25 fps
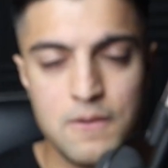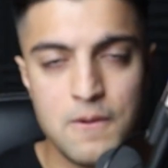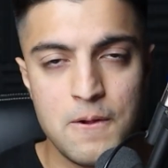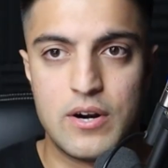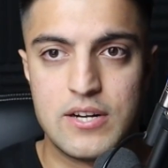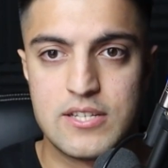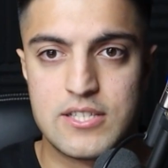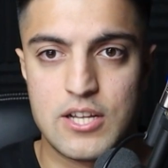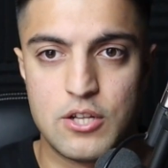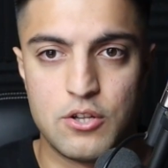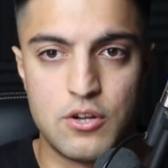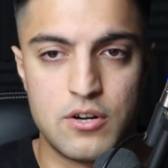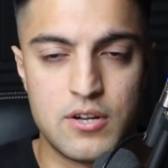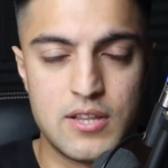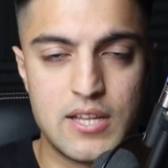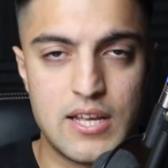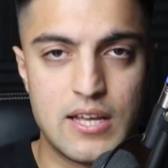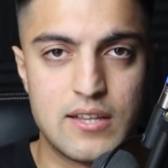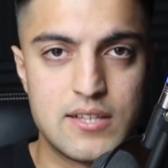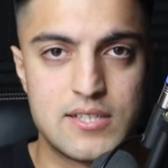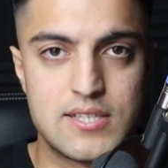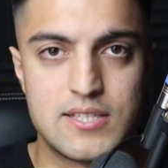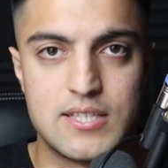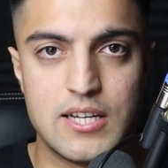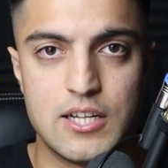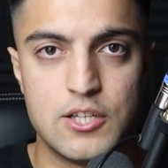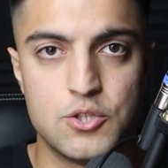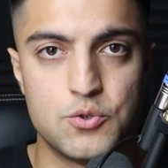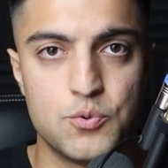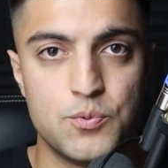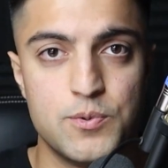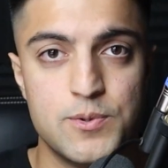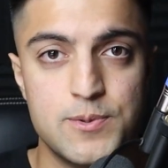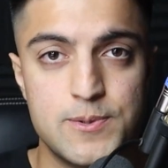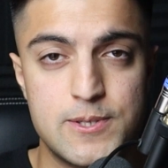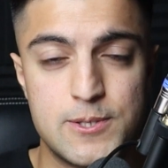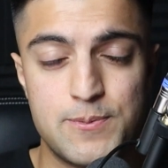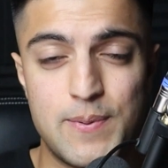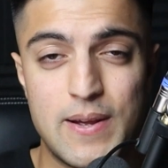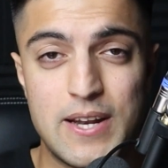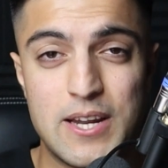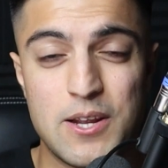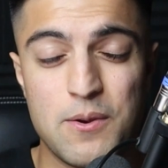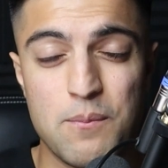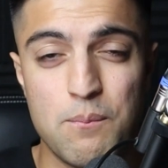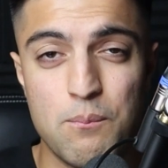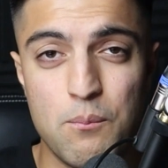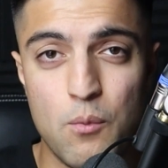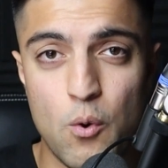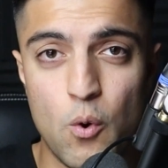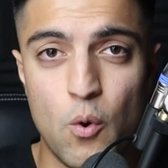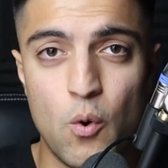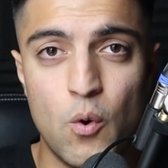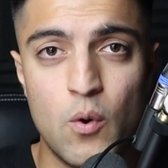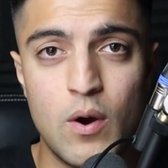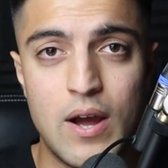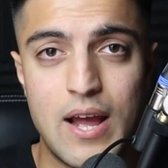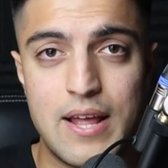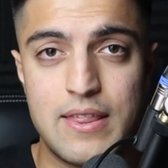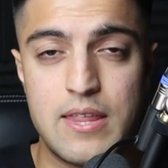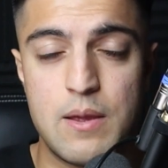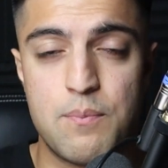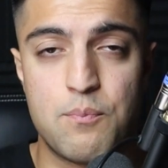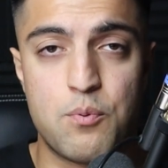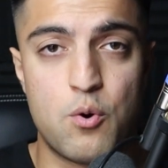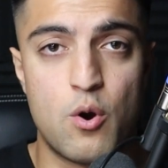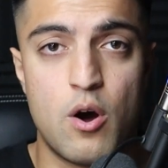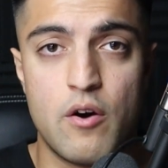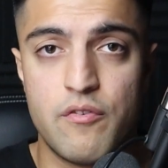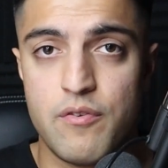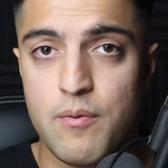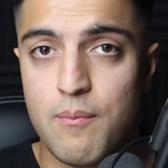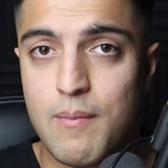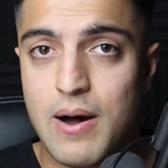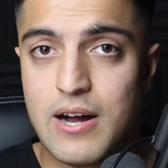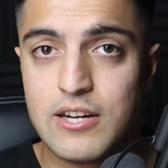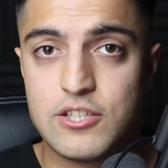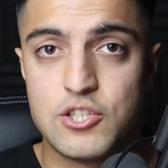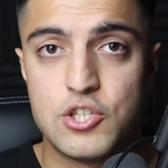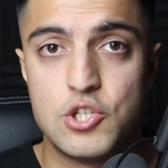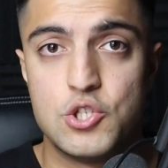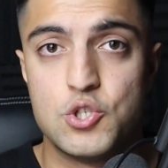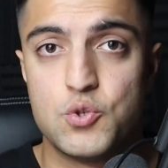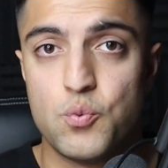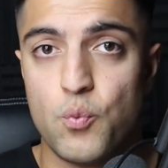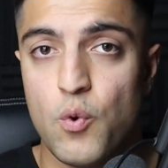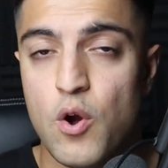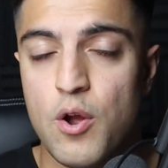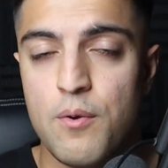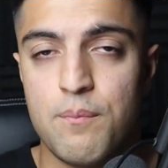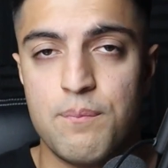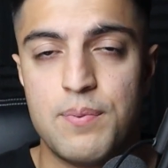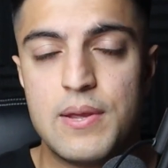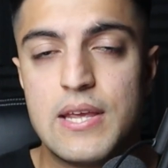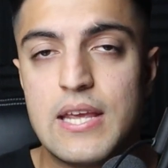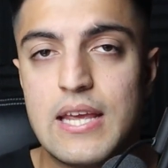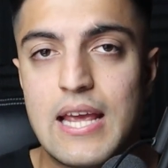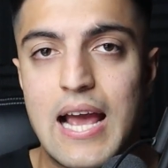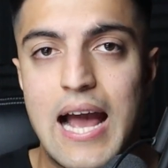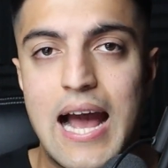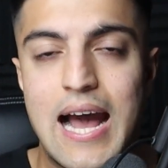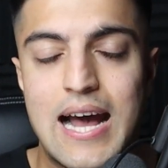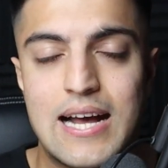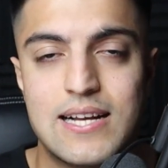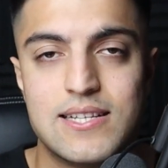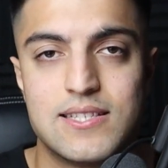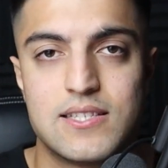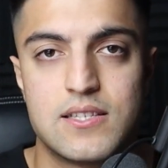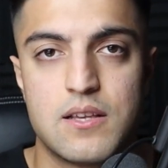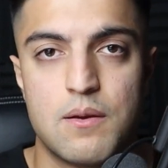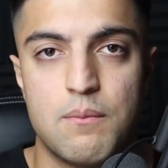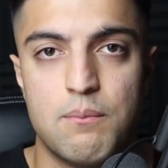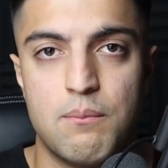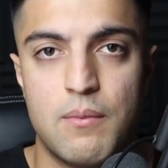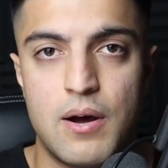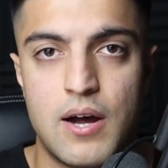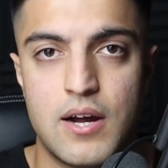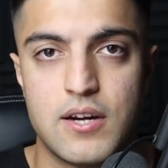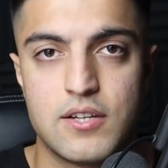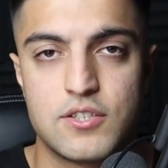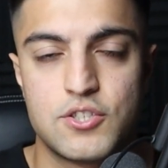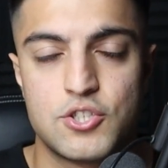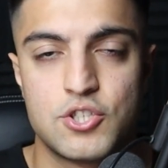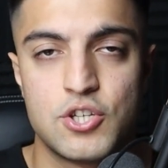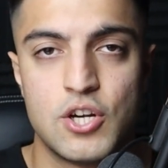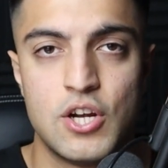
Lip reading: whereas a lot of the other sellers will be spending more and their profit margins won't be as much.